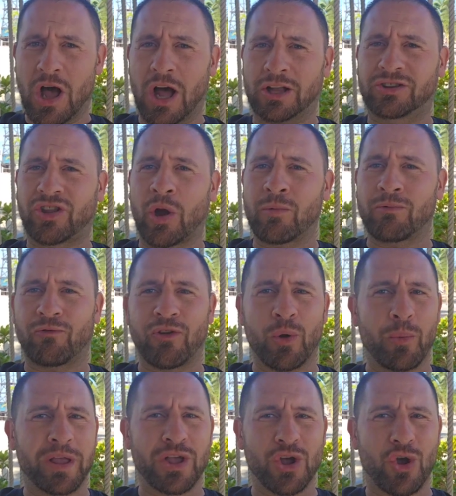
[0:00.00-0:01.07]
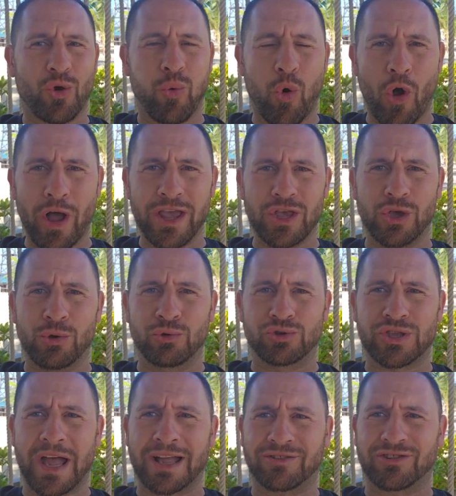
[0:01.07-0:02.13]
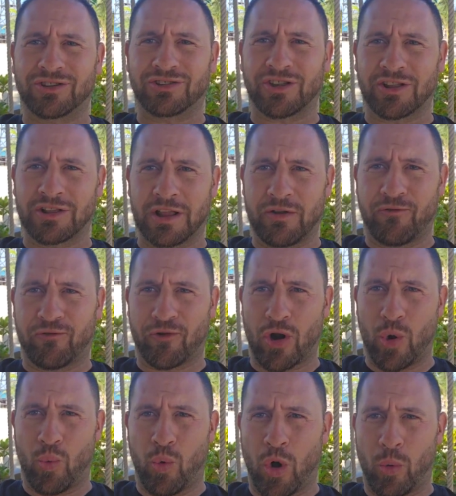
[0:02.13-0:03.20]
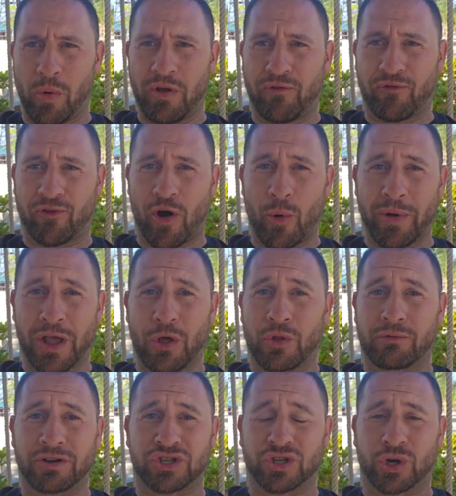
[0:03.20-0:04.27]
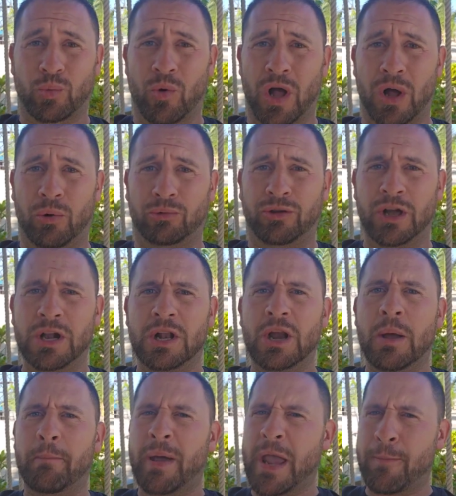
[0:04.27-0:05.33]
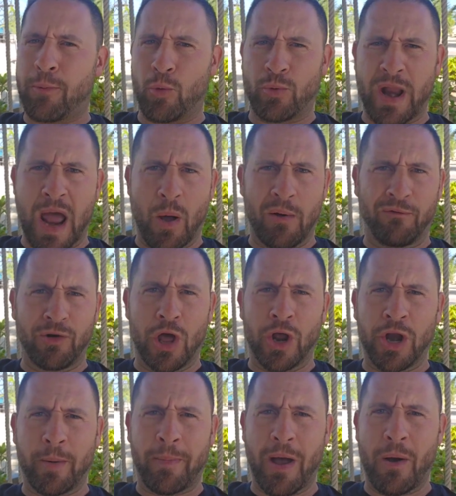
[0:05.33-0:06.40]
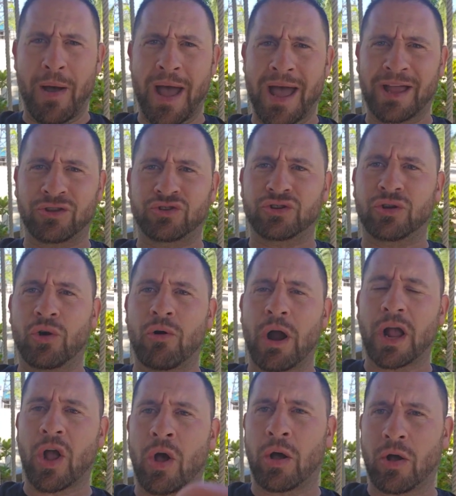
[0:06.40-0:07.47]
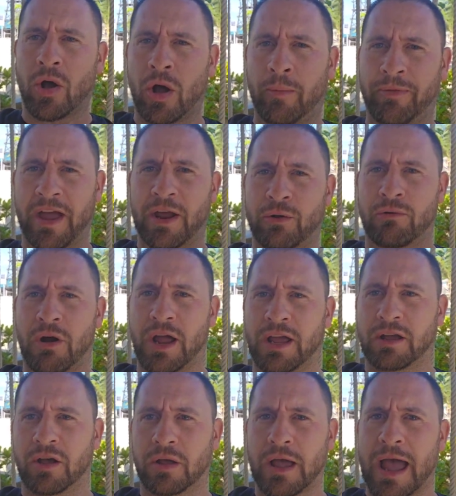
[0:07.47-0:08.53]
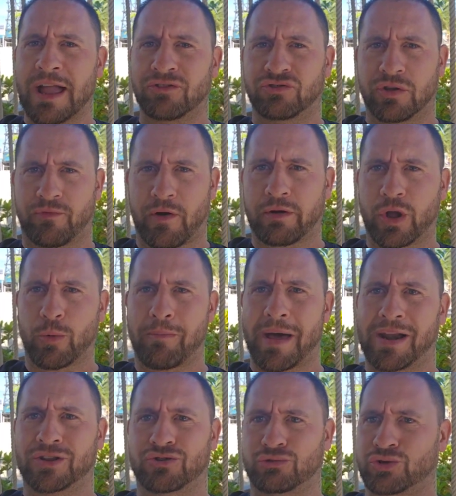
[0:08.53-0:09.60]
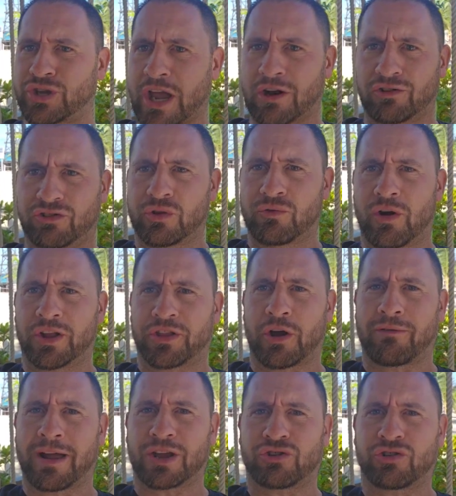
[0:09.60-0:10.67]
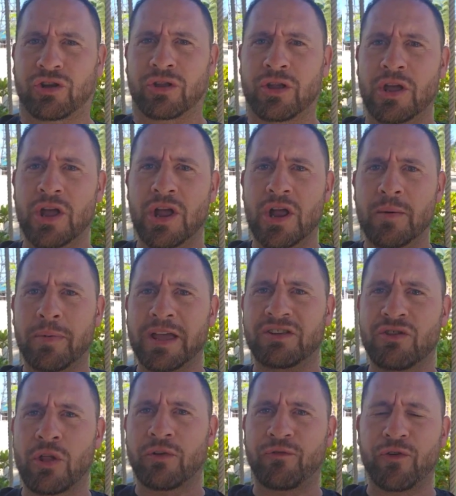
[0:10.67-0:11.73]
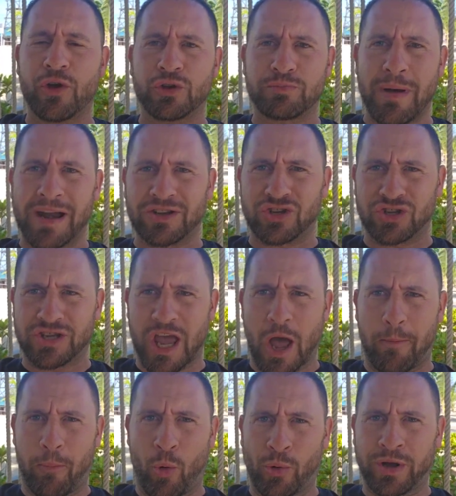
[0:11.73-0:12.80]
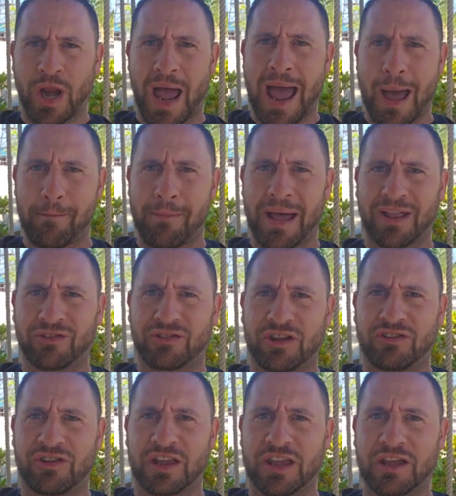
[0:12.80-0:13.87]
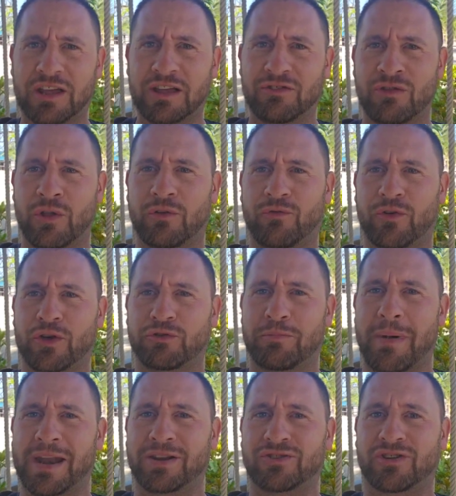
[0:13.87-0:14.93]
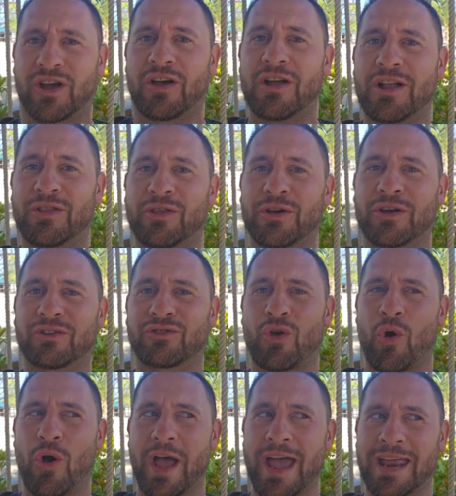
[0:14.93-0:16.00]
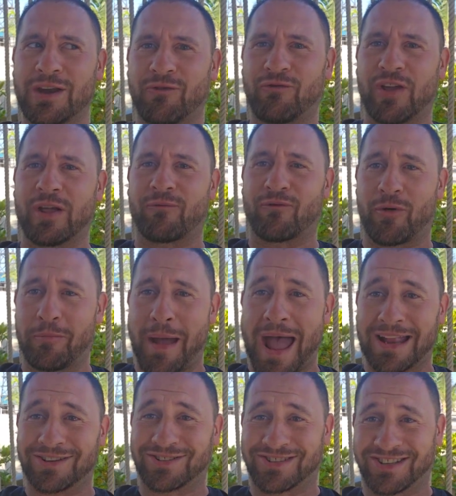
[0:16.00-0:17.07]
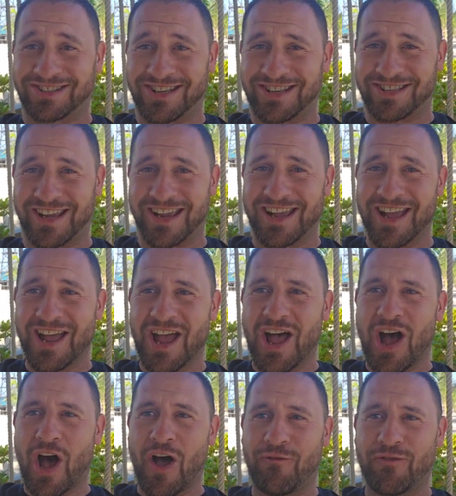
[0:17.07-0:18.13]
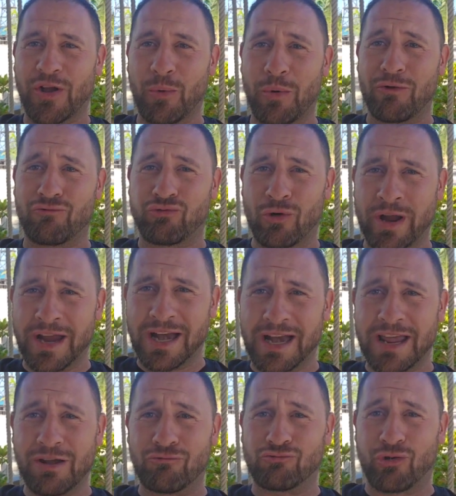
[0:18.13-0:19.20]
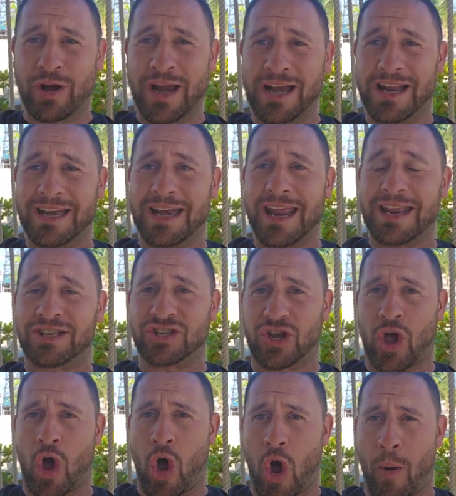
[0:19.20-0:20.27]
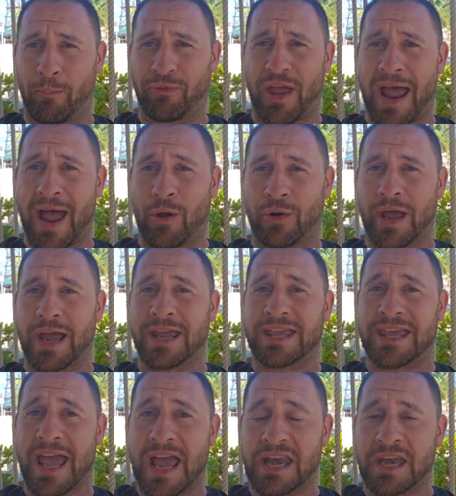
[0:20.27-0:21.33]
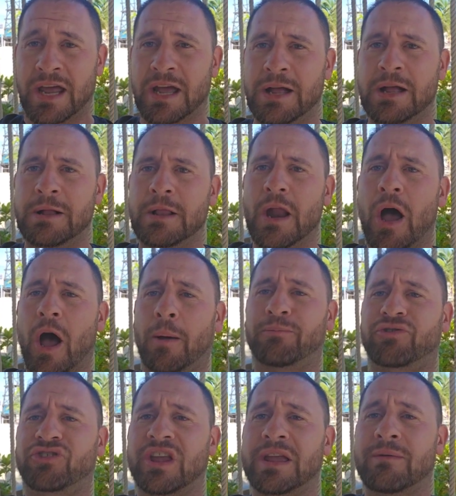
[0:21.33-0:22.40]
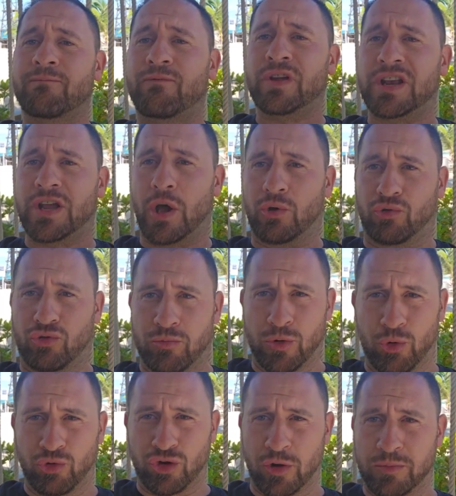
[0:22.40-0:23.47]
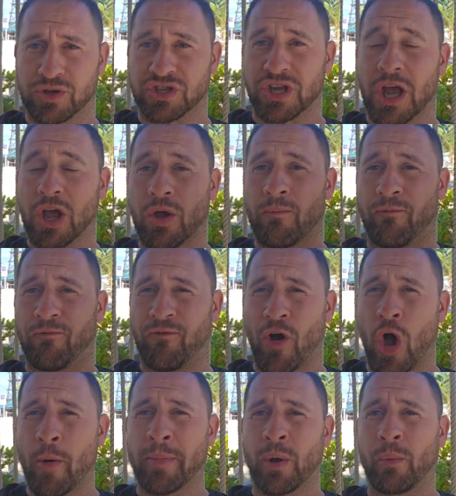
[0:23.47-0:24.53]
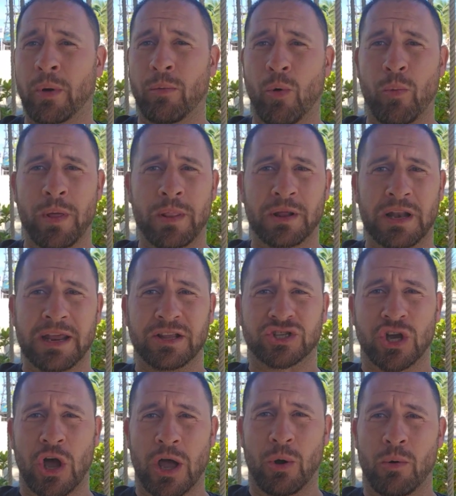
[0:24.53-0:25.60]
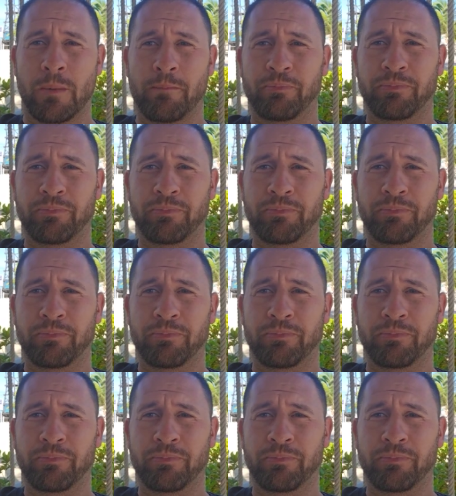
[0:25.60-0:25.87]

I don't think we can quite use that to suddenly throw what we're throwing at the rest of the world. People now have learnt about Ange. All right, calm down, all right. Ange is a very good manager who's taken the right direction. But he's not the first manager to get a point at Man City. He's not the first manager that has got anything from Manchester City. I think we really need to calm down again. I'm seeing videos from YouTubers confirming we will win the league title.